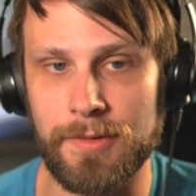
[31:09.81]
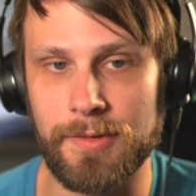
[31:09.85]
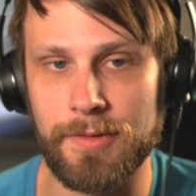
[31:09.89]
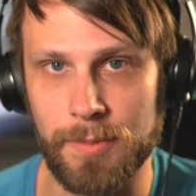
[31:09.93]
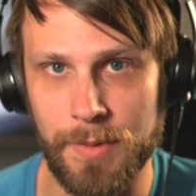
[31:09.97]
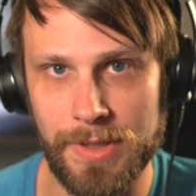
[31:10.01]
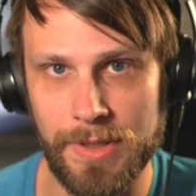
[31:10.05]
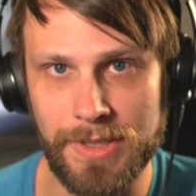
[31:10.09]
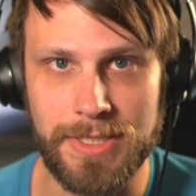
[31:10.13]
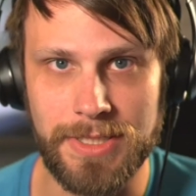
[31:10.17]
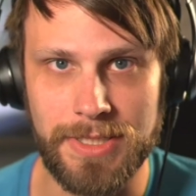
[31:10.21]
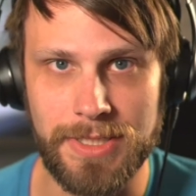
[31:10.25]
as
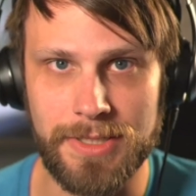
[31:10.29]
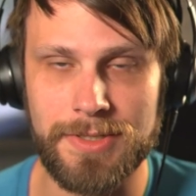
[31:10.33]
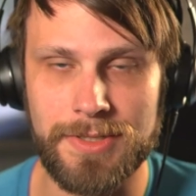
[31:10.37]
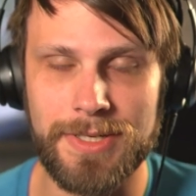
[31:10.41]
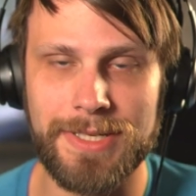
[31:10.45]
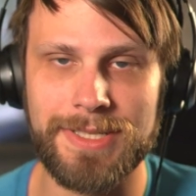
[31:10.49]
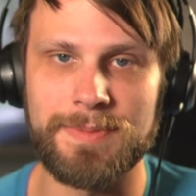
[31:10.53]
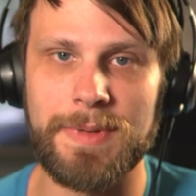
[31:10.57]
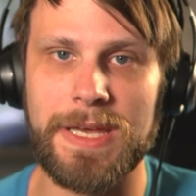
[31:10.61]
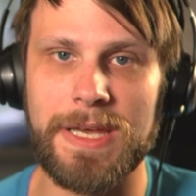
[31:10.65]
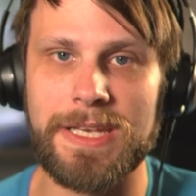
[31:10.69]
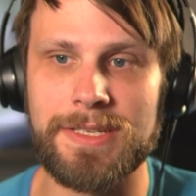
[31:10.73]
well as the
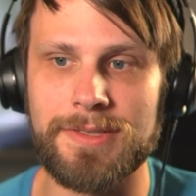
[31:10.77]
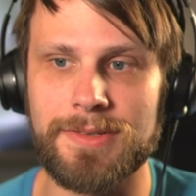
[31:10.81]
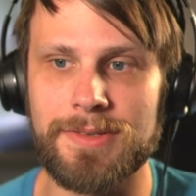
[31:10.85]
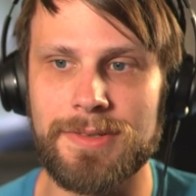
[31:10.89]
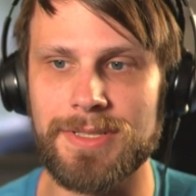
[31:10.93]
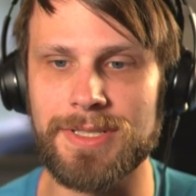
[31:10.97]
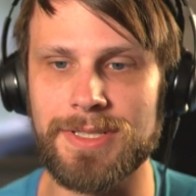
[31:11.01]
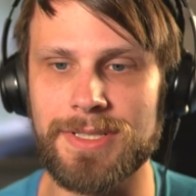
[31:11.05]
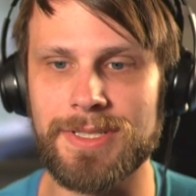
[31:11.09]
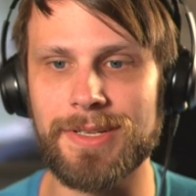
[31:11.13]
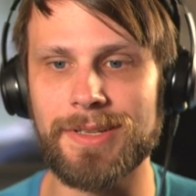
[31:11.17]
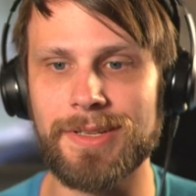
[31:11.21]
Trespasser
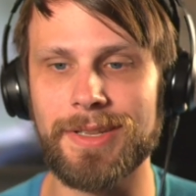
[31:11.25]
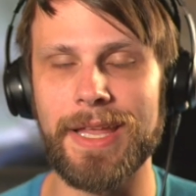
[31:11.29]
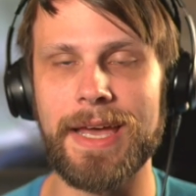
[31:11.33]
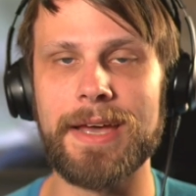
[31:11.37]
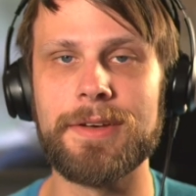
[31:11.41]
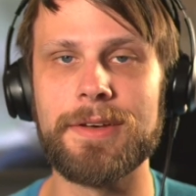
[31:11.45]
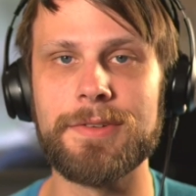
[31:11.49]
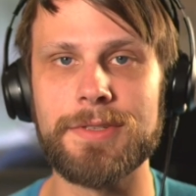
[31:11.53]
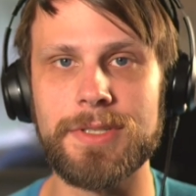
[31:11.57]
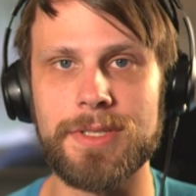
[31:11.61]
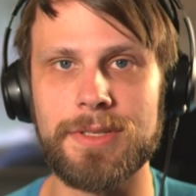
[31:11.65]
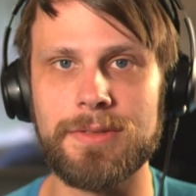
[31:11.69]
just
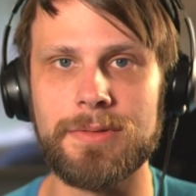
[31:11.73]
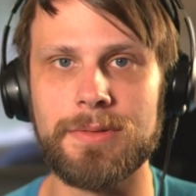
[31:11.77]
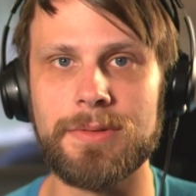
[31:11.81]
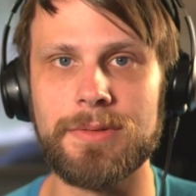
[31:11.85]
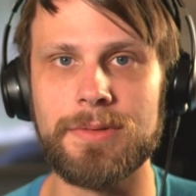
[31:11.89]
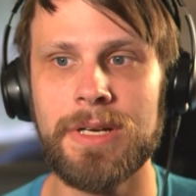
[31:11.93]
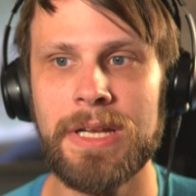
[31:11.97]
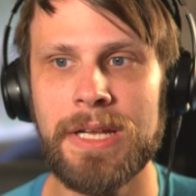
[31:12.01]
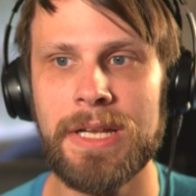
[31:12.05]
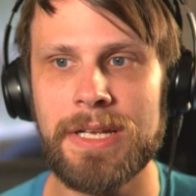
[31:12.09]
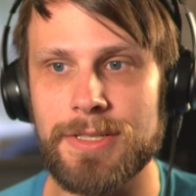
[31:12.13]
allows you